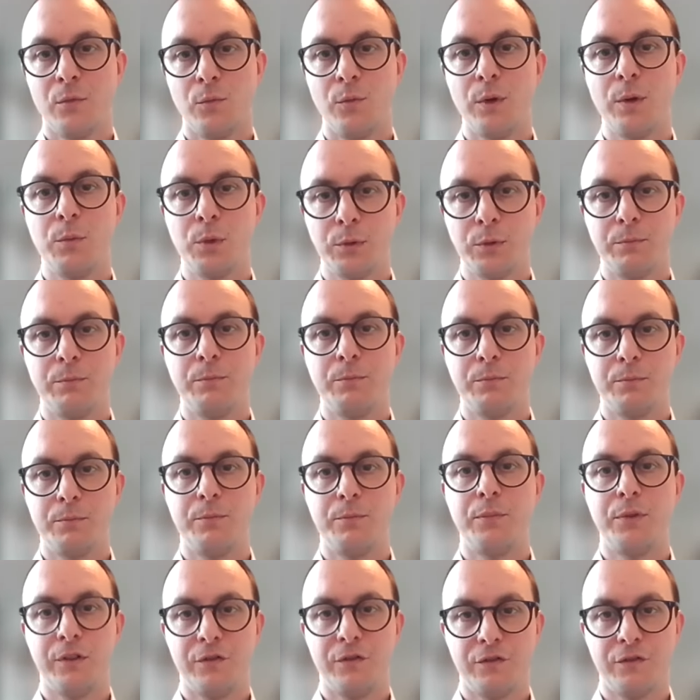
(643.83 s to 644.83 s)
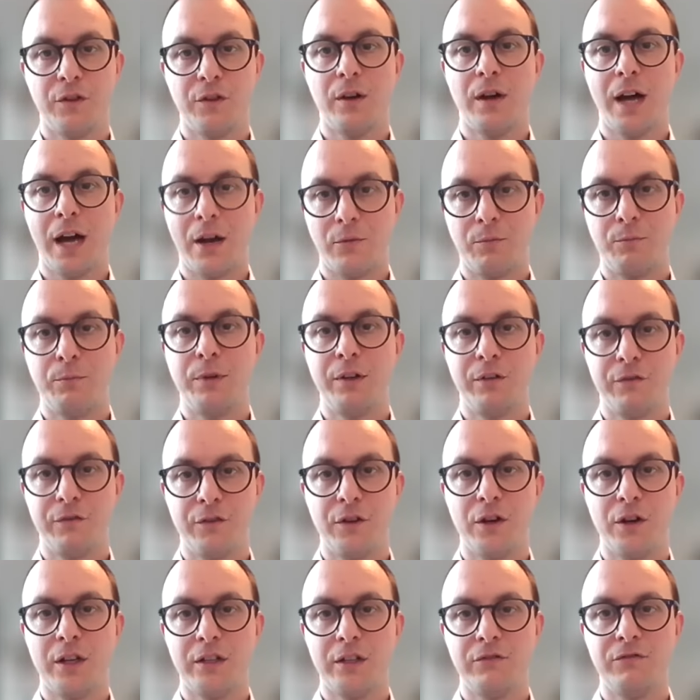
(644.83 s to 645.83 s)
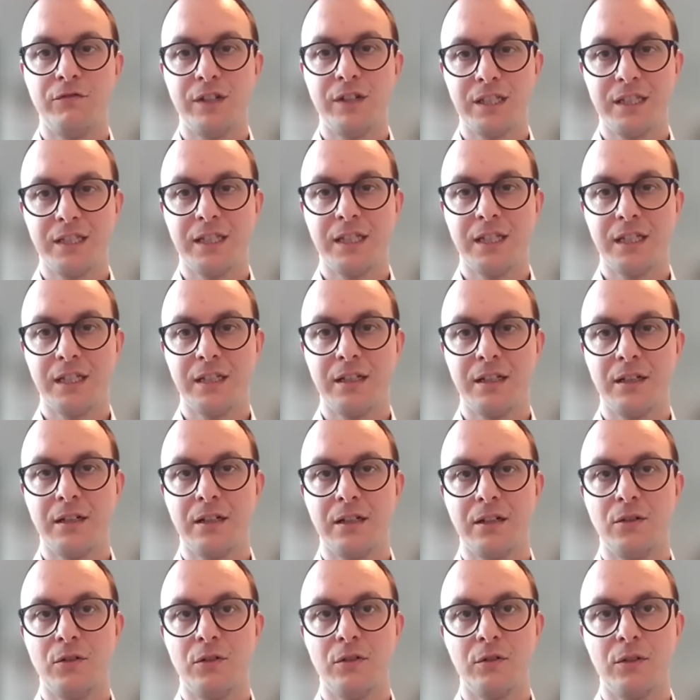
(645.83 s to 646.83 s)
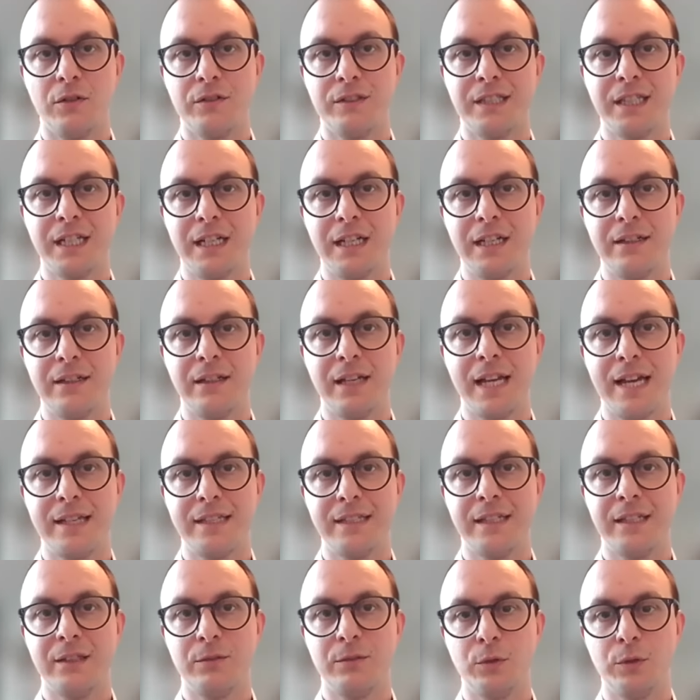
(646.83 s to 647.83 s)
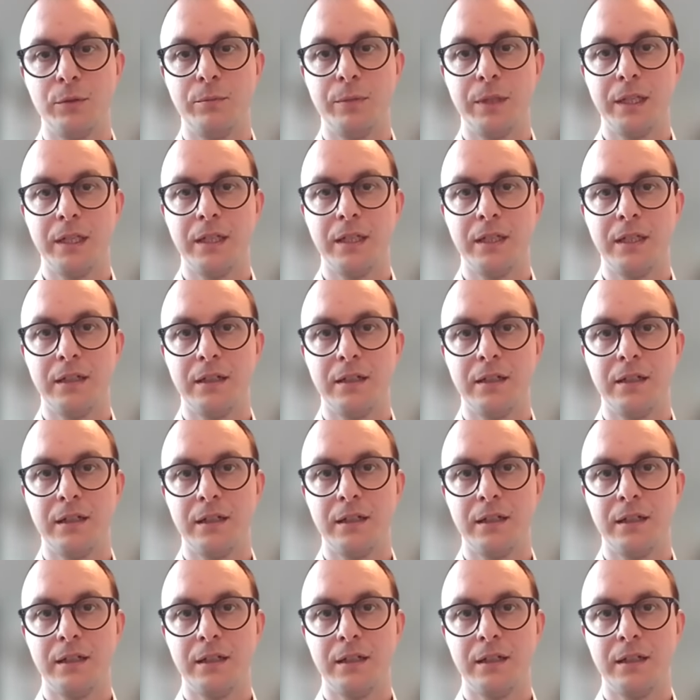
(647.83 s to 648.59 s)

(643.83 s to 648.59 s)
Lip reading: we would prefer, our preferred risky or cyclical asset would be